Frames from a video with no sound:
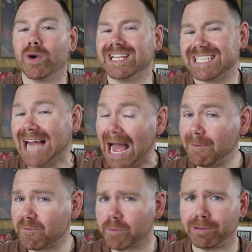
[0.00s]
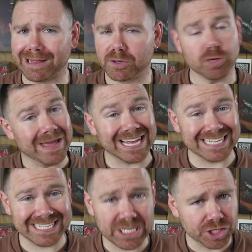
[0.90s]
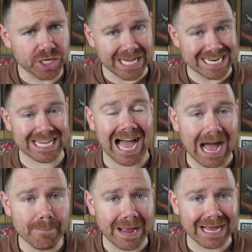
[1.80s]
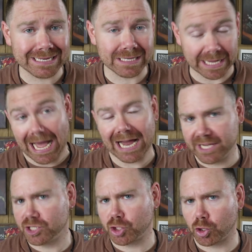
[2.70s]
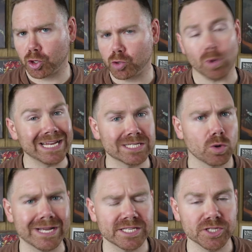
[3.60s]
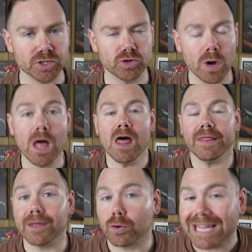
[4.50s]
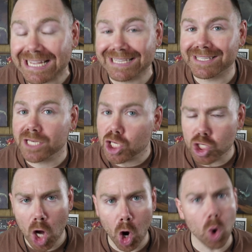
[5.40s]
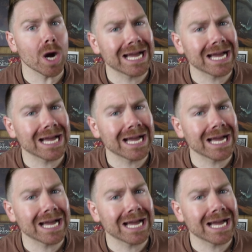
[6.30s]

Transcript: when it's time for a player to make a decision in combat, like on his turn, what he's going to do, there is no